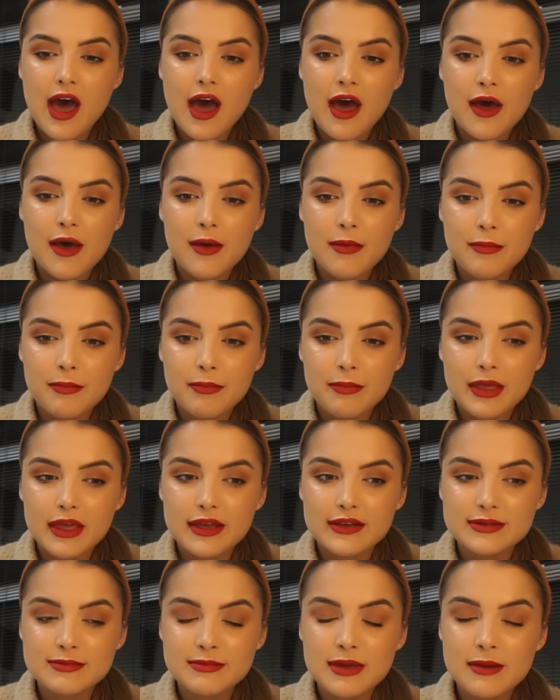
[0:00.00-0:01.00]

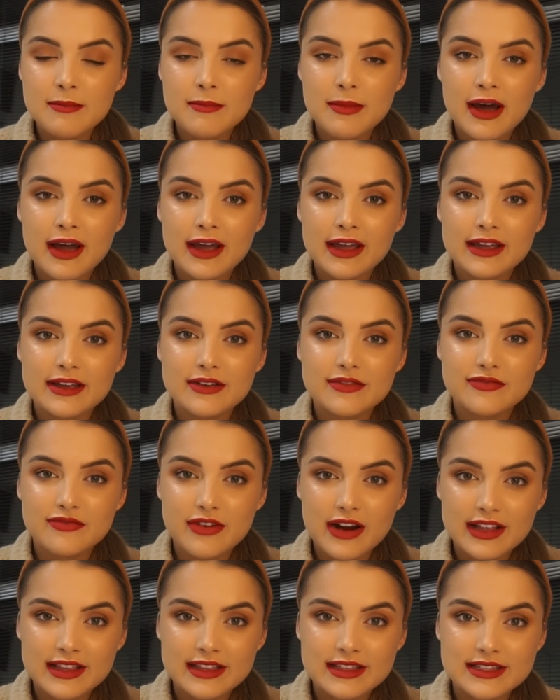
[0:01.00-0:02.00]
It was me and my
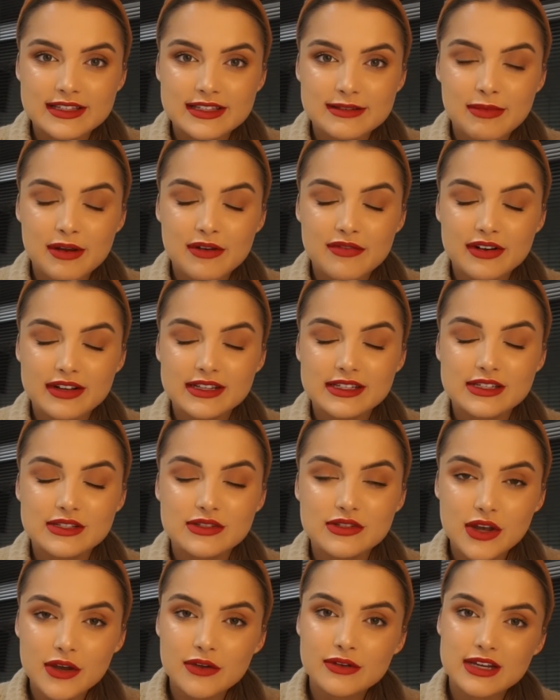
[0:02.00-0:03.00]
friends. My friends are
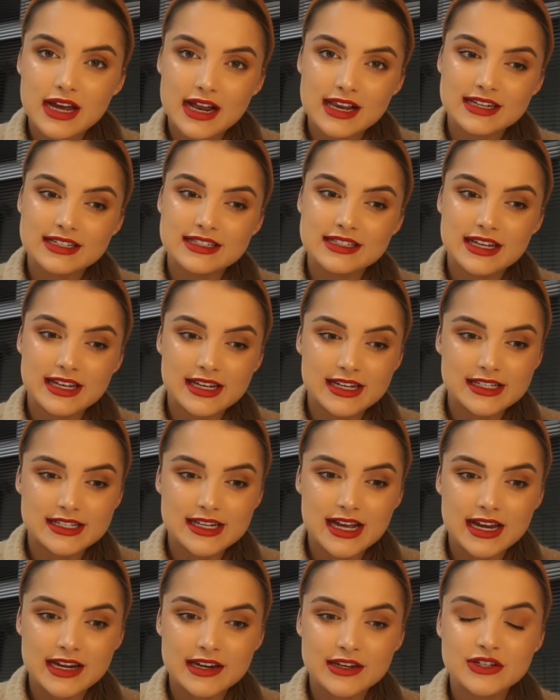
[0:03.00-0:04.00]
so
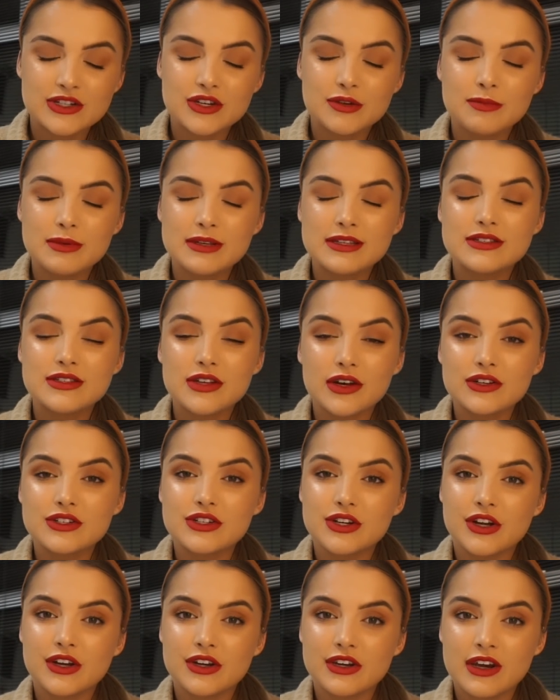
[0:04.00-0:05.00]
talented, and it should be
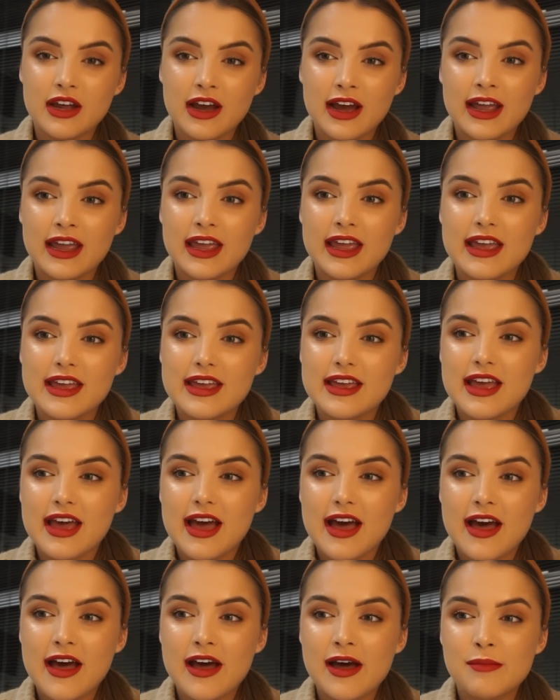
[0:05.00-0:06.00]
such a good night.
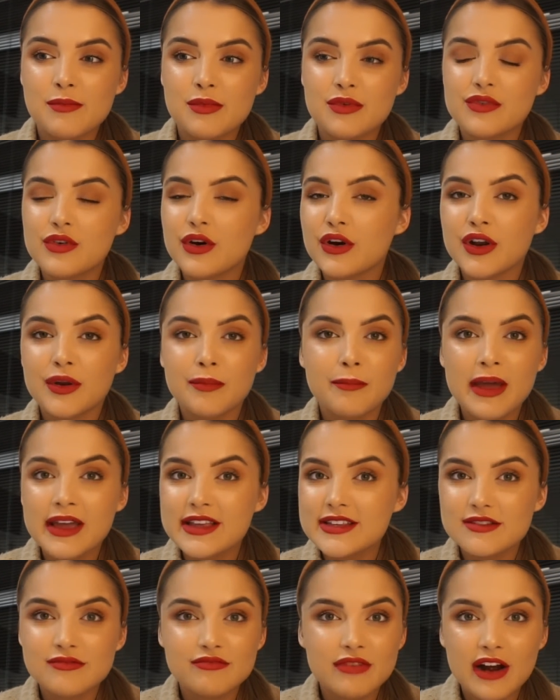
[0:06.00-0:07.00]
We've got an
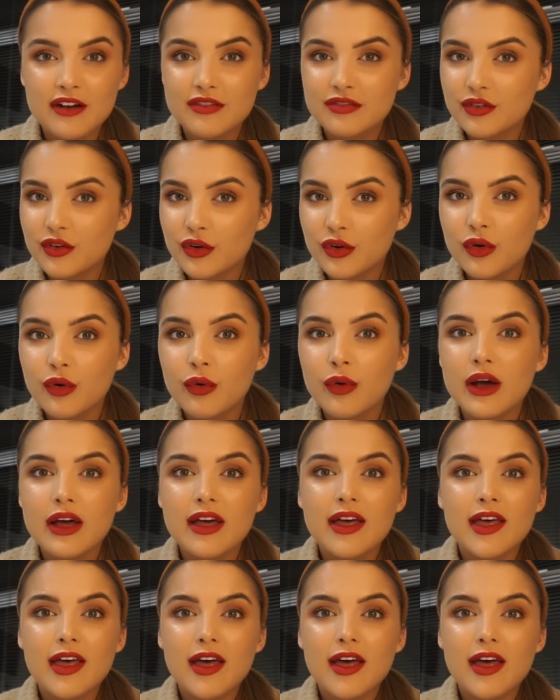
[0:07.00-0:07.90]
amazing raffle.